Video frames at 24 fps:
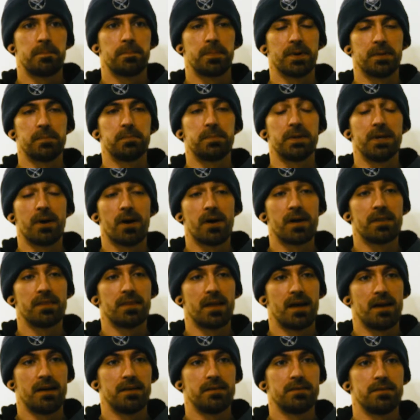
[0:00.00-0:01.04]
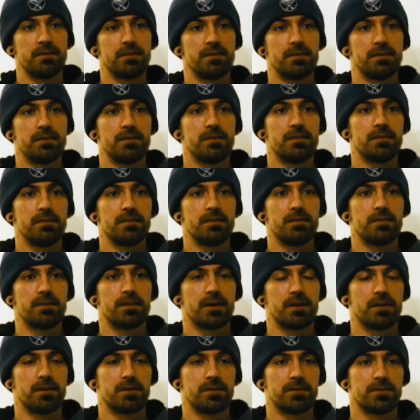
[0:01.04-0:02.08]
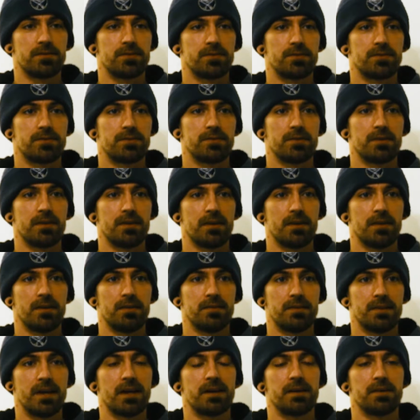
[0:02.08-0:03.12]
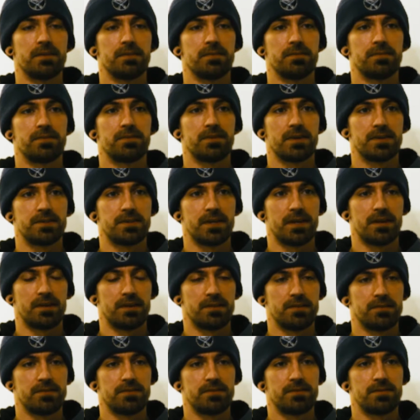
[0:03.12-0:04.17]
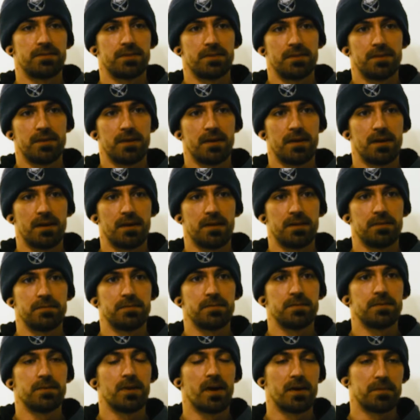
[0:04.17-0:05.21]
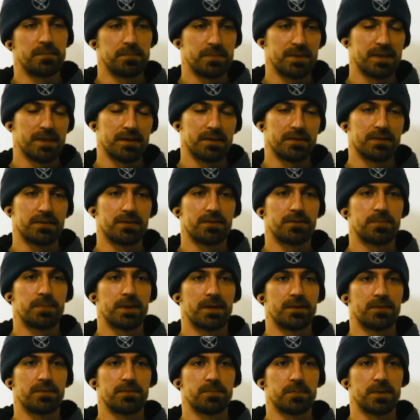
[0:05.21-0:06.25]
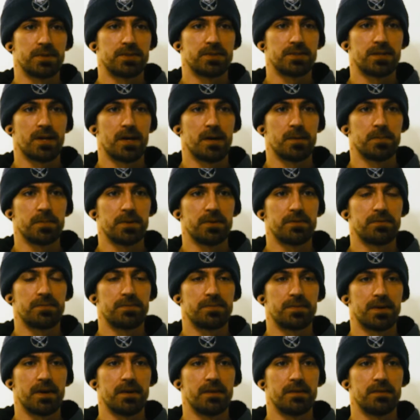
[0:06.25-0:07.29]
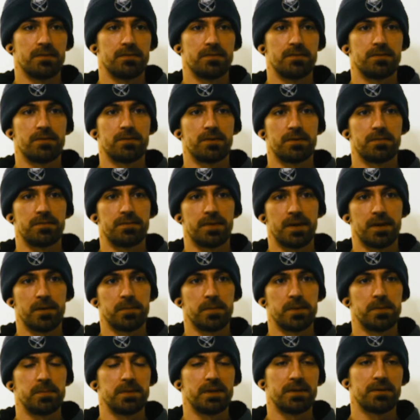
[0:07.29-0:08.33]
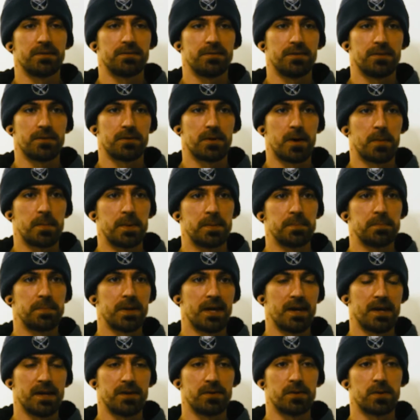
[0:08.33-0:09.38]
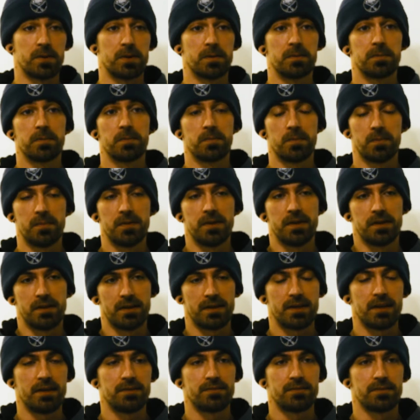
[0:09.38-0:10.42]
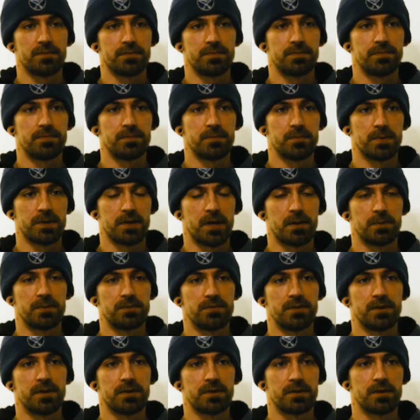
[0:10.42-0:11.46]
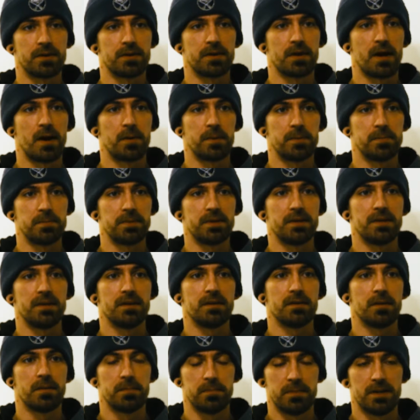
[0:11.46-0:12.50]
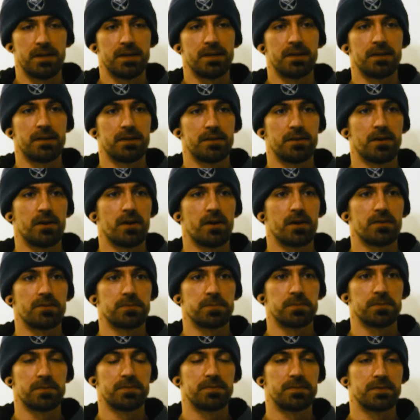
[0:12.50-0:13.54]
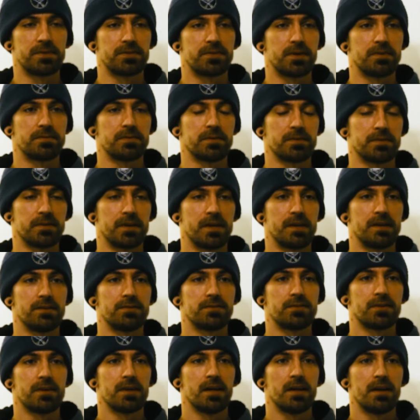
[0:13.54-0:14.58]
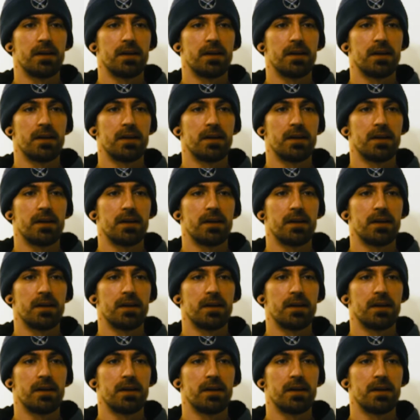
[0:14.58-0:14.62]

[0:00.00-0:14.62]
But beyond that, there's negatives such as not getting to spend as much time with friends or family because either I'm in pain or, in the case of when I was younger, I would be admitted in the hospital for several days.